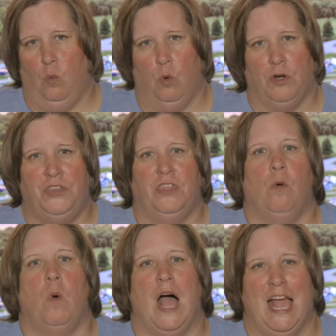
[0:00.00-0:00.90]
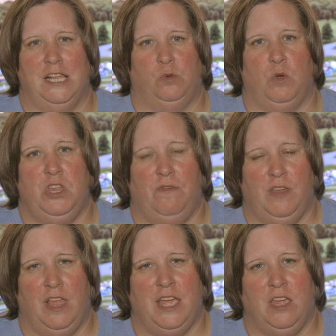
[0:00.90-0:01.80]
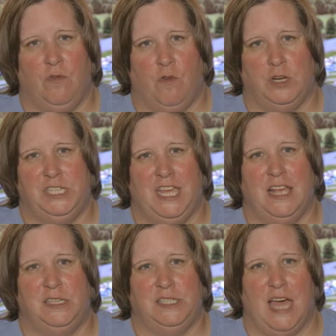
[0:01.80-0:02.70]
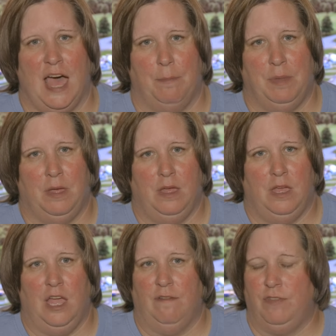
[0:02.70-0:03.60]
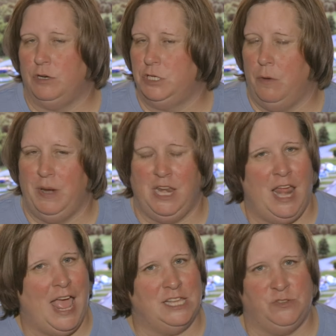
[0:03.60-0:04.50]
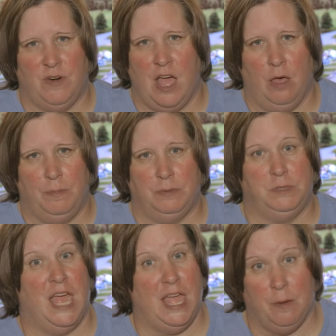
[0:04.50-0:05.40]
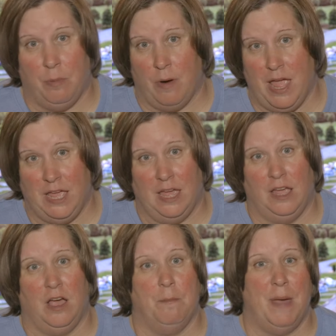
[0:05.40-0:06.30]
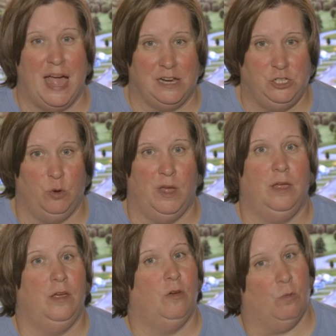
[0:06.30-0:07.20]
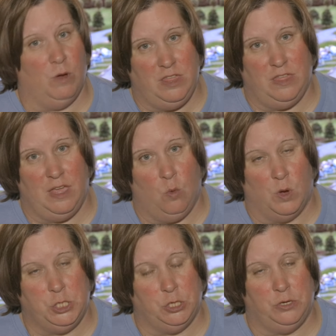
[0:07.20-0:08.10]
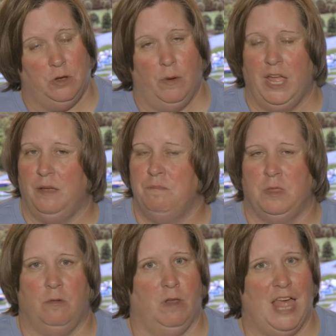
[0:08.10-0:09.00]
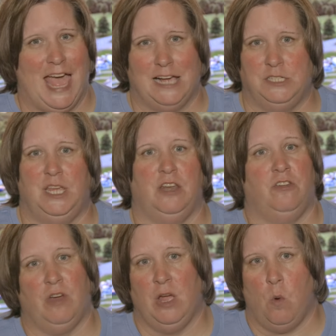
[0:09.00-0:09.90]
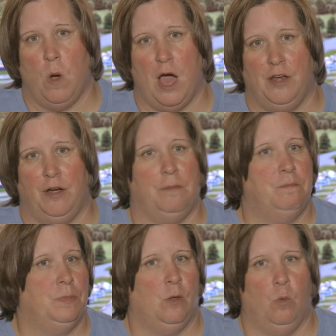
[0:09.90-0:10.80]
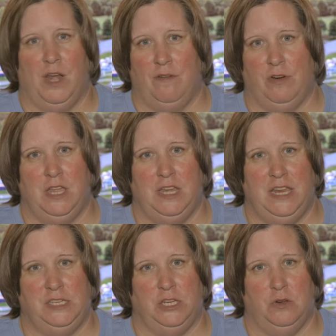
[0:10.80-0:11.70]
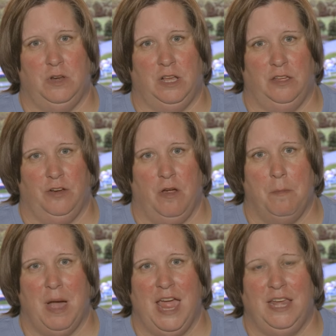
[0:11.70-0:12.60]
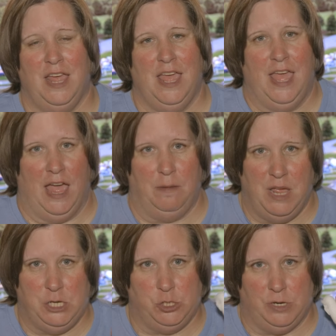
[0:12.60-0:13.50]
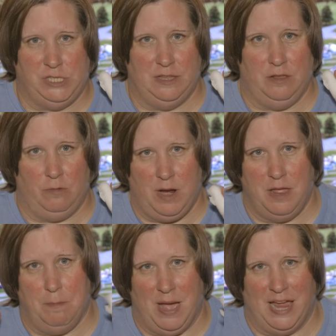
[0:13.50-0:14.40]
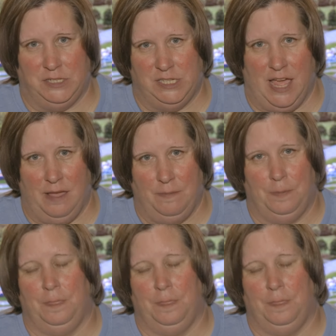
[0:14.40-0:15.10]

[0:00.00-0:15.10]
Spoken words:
Word to the wise, when you feel like you're forcing it, stop. If there's nobody to ask for help, take a break and come back to it. Rethink what you're doing. Relax, get a drink of water, whatever you need to do to clear your mind and make sure it's in the right mindset.